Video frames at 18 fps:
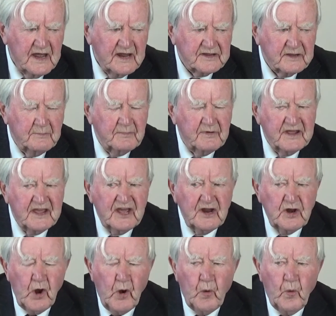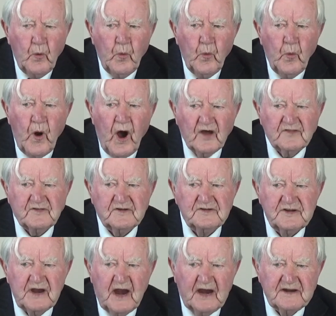to bring in water
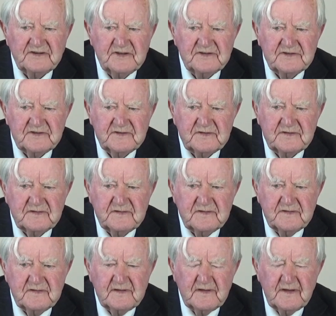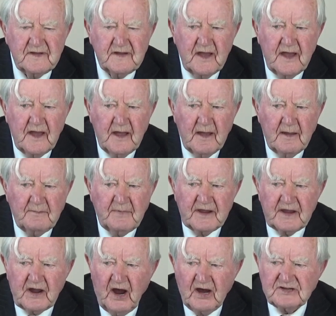charges
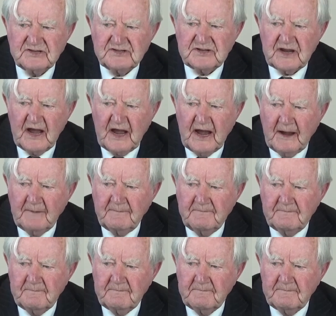because, I